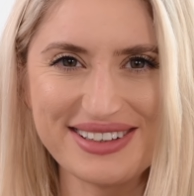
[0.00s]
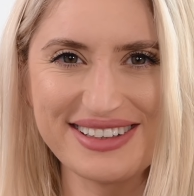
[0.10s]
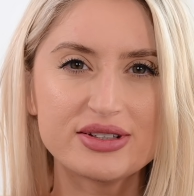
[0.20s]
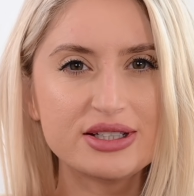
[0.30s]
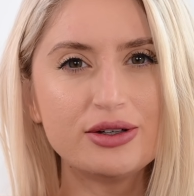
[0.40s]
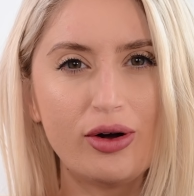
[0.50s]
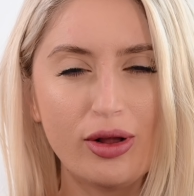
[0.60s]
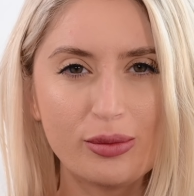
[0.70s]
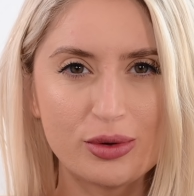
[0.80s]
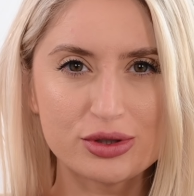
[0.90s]
I've seen
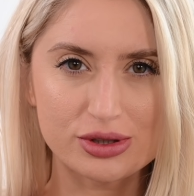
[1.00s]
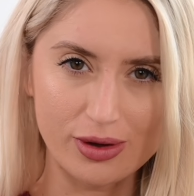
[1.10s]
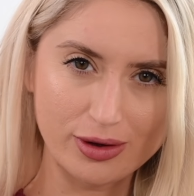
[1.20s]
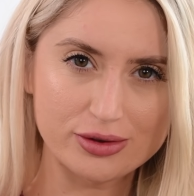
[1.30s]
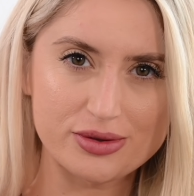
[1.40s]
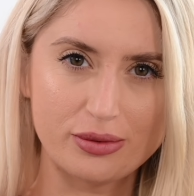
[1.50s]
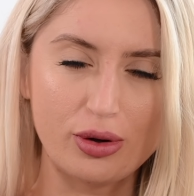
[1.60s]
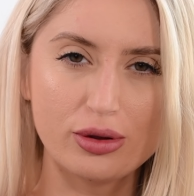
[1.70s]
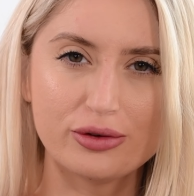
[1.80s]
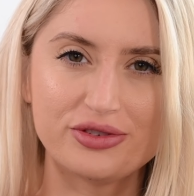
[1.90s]
almost all
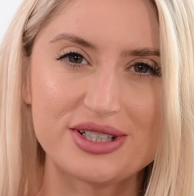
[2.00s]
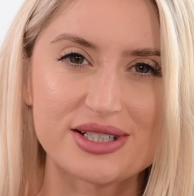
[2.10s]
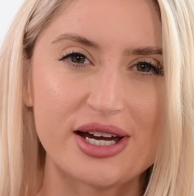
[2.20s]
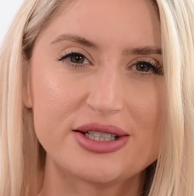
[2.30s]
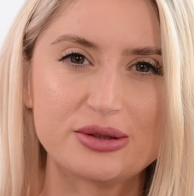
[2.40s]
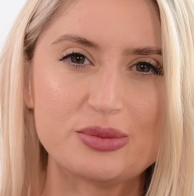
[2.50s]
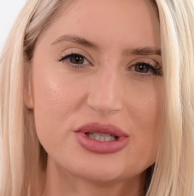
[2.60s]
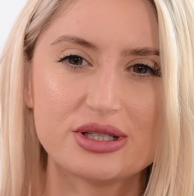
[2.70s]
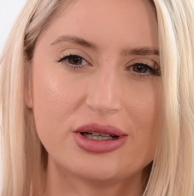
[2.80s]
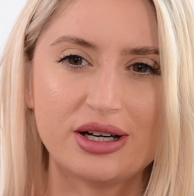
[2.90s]
of these
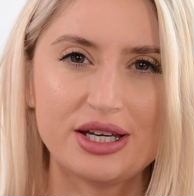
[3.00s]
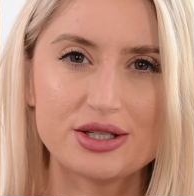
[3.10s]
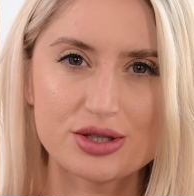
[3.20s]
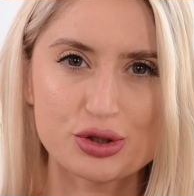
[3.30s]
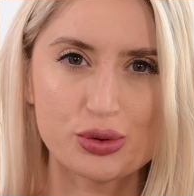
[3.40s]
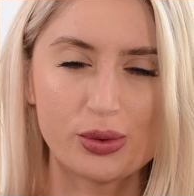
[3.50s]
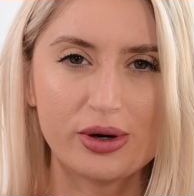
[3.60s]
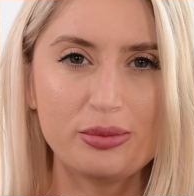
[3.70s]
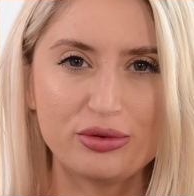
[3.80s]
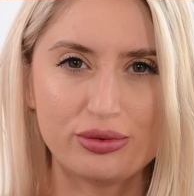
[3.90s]
items in the
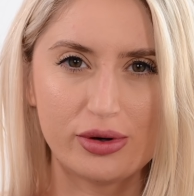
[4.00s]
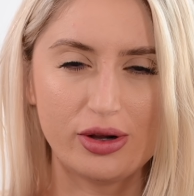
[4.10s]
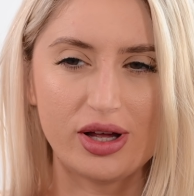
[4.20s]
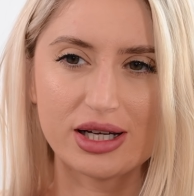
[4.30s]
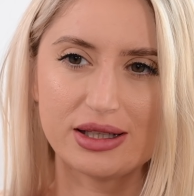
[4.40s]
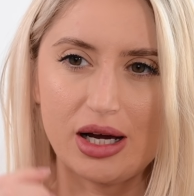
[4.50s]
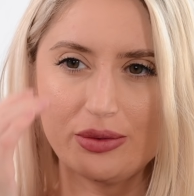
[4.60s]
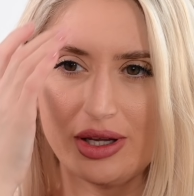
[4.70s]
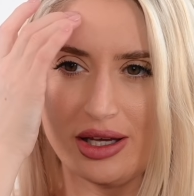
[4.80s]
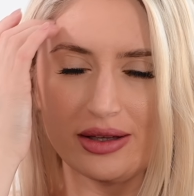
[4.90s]
store before
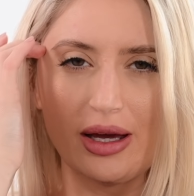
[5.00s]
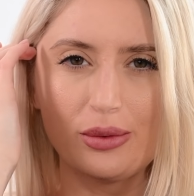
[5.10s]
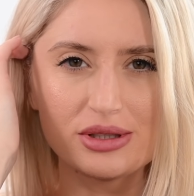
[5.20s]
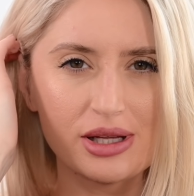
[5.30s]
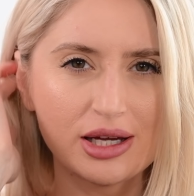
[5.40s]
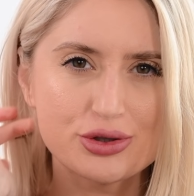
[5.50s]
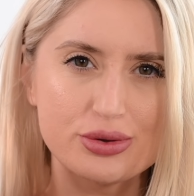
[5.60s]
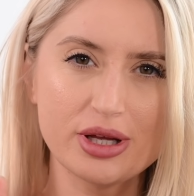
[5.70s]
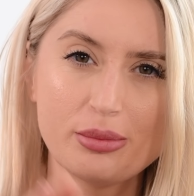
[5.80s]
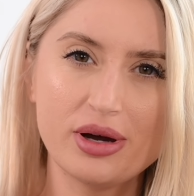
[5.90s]
lockdown, and I was like,
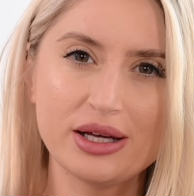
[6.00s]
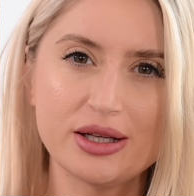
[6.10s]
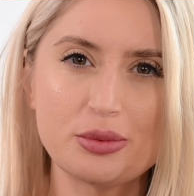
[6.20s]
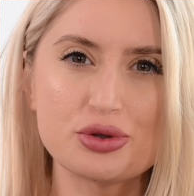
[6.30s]
should I buy them?